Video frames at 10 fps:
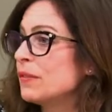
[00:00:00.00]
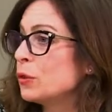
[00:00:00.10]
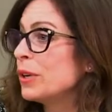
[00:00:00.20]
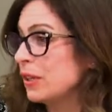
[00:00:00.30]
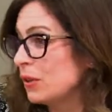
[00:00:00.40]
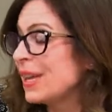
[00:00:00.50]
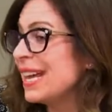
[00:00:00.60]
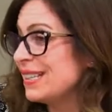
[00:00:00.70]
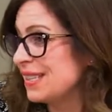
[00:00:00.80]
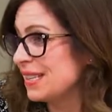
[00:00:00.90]
of critical
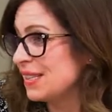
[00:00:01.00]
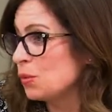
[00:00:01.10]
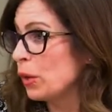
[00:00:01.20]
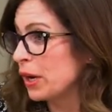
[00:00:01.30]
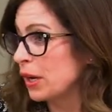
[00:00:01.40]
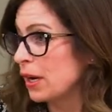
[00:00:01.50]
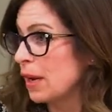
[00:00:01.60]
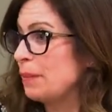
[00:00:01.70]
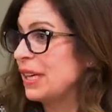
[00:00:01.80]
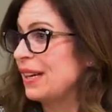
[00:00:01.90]
cases where
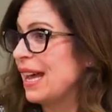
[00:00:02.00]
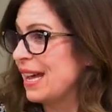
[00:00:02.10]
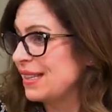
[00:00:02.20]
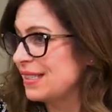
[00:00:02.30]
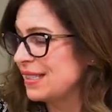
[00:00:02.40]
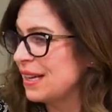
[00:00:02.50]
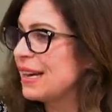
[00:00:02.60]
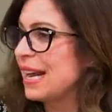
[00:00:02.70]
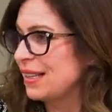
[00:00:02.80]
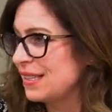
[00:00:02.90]
a blood gas
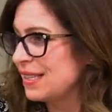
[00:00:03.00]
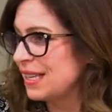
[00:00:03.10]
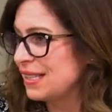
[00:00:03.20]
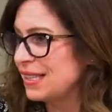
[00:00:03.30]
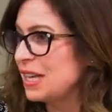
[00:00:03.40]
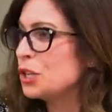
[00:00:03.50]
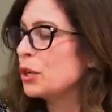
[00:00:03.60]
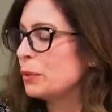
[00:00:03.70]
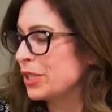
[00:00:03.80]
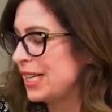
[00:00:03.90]
analysis and
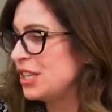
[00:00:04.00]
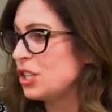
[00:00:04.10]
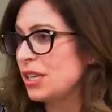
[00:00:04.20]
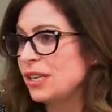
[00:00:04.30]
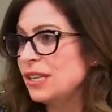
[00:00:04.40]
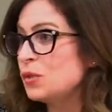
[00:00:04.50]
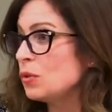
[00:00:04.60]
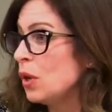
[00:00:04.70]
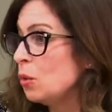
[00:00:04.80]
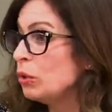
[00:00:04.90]
interpretation
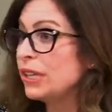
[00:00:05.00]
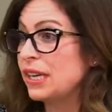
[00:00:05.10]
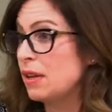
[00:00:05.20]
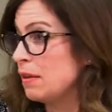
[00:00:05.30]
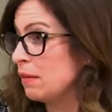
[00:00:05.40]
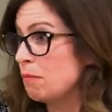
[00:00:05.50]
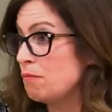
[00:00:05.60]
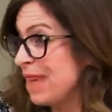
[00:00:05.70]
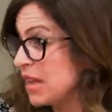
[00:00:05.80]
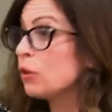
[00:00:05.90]
is really going to
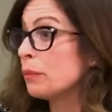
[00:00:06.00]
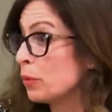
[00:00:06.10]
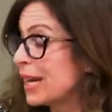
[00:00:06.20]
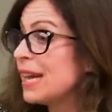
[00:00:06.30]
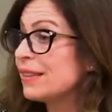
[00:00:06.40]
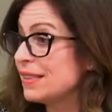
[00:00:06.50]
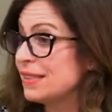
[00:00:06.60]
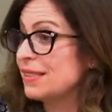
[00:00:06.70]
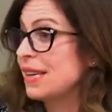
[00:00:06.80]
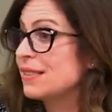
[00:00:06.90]
make or break the
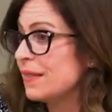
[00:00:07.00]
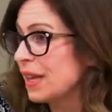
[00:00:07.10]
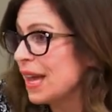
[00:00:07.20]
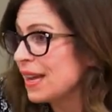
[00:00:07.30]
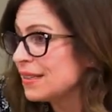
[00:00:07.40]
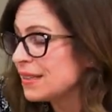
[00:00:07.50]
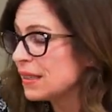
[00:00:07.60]
success of the case?